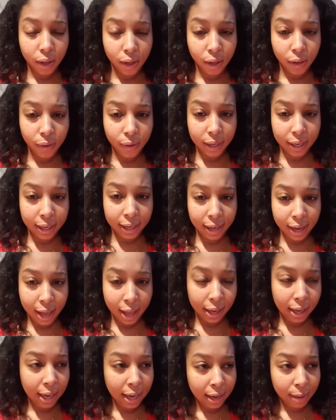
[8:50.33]
Okay,
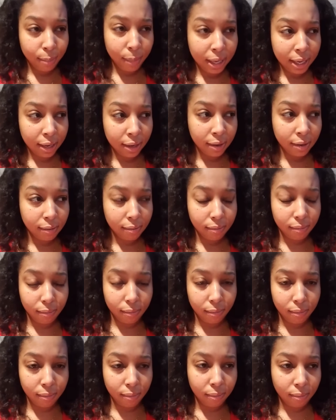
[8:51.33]
y'all came in,
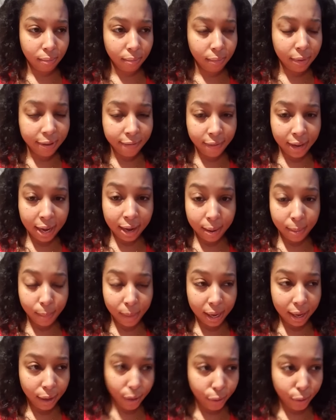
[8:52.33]
invaded my